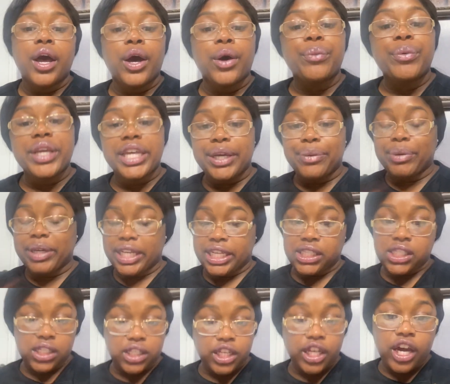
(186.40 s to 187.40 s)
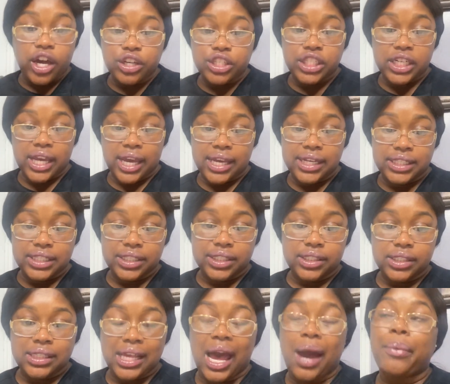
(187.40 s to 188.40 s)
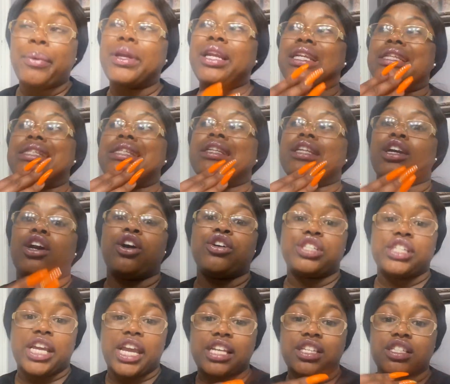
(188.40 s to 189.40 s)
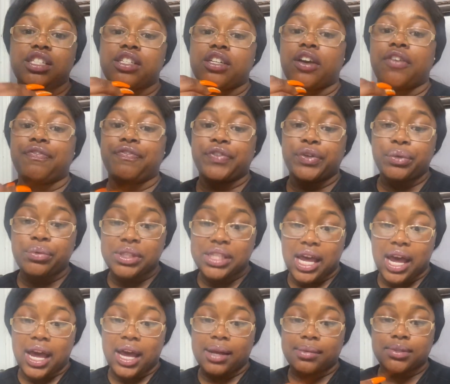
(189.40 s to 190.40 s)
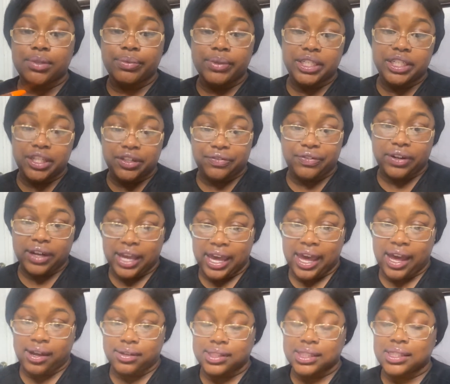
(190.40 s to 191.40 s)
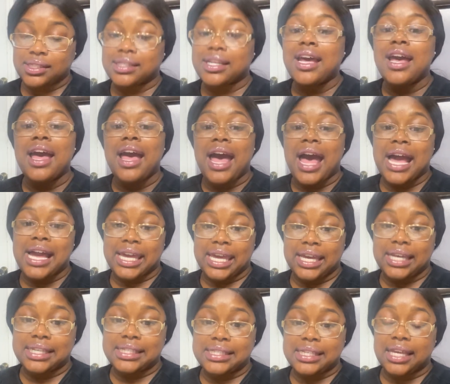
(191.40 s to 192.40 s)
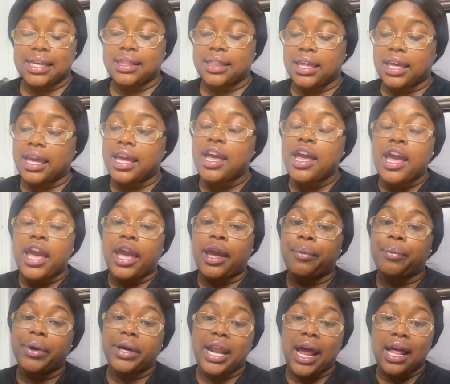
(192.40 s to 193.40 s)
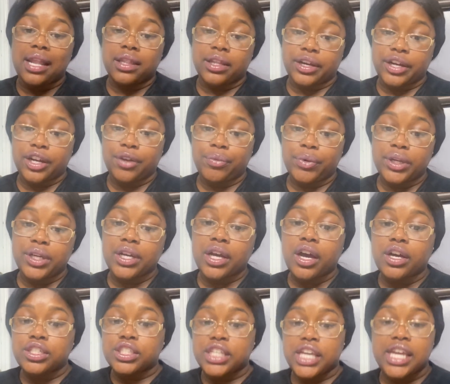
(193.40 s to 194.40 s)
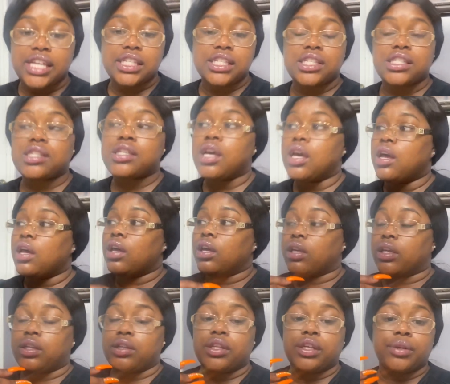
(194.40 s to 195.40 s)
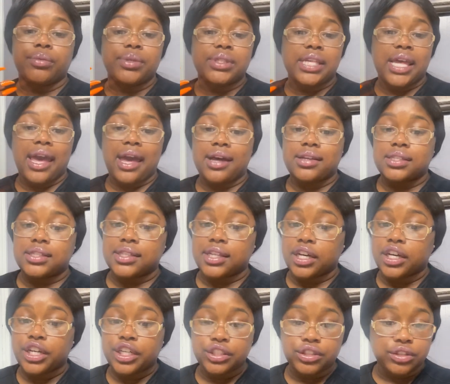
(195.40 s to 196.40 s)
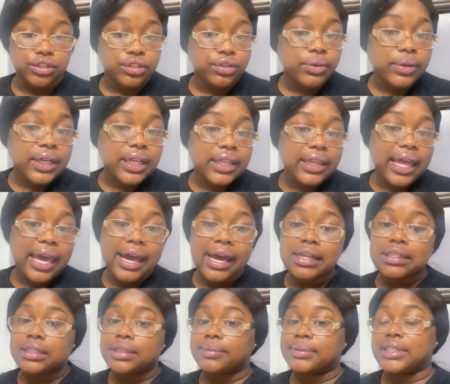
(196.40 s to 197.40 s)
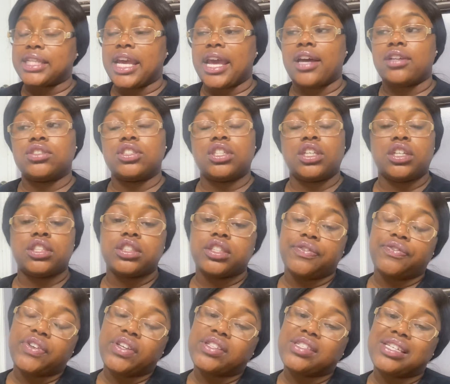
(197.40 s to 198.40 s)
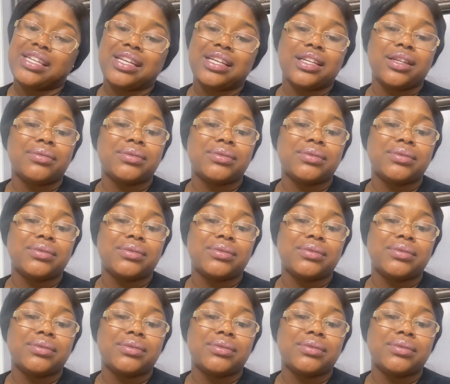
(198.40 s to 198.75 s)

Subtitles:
We went into negotiations. I went into negotiations a few times with different houses. I can say that. And what I learned with negotiations, it was houses $120,000. It was houses $115,000.